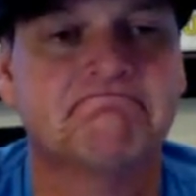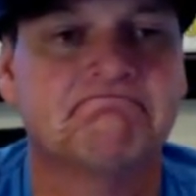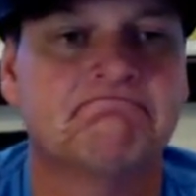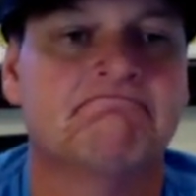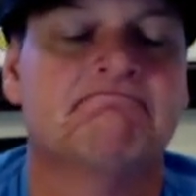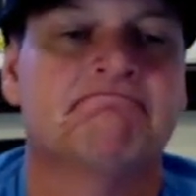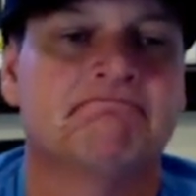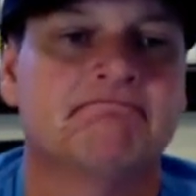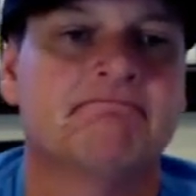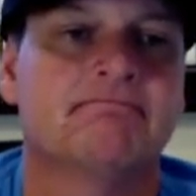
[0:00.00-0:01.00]

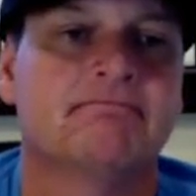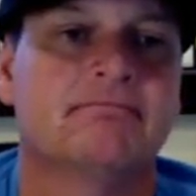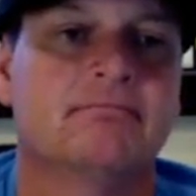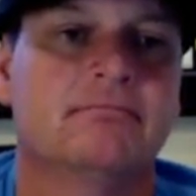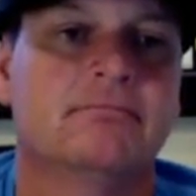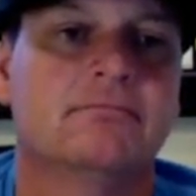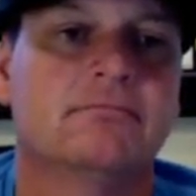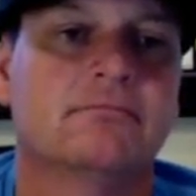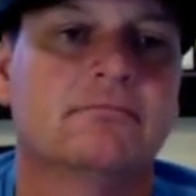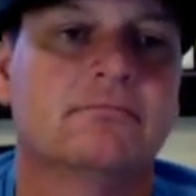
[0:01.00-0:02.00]

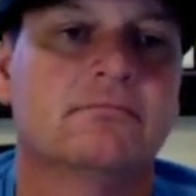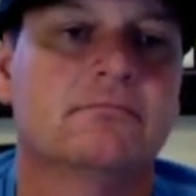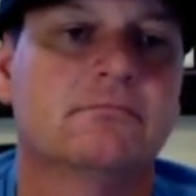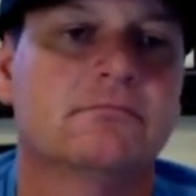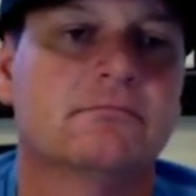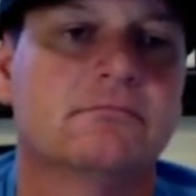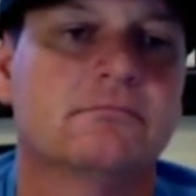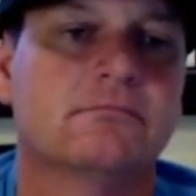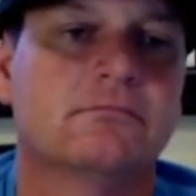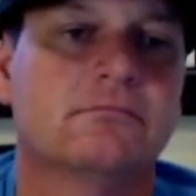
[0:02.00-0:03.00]

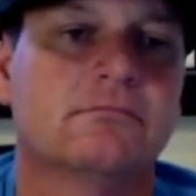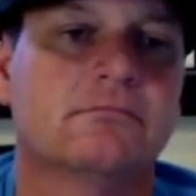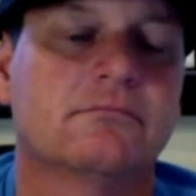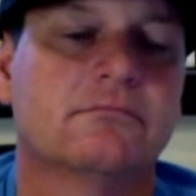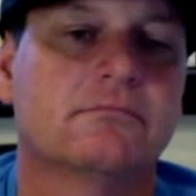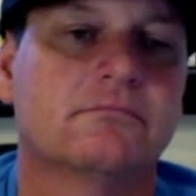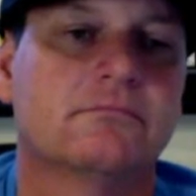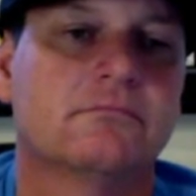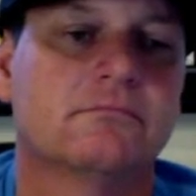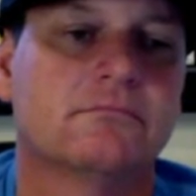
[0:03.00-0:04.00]

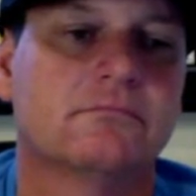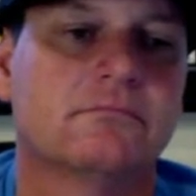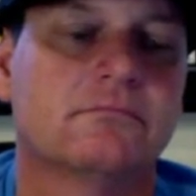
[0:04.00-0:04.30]
(silent)